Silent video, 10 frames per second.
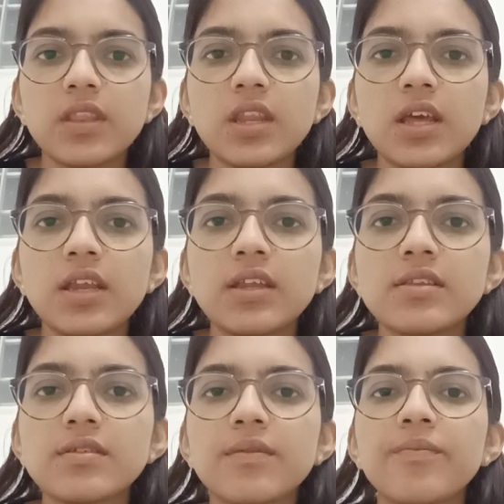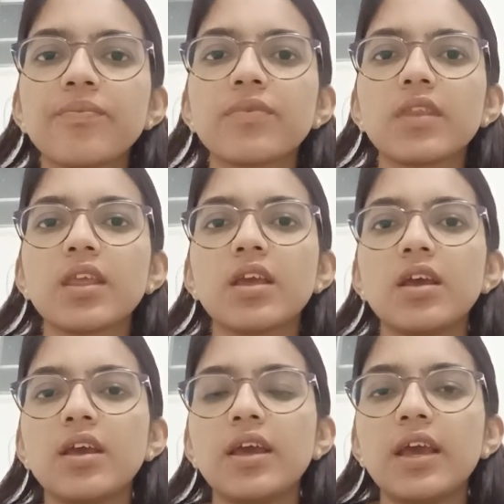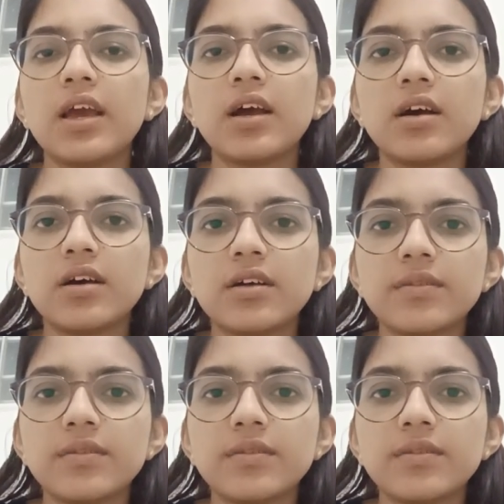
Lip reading: there is uh,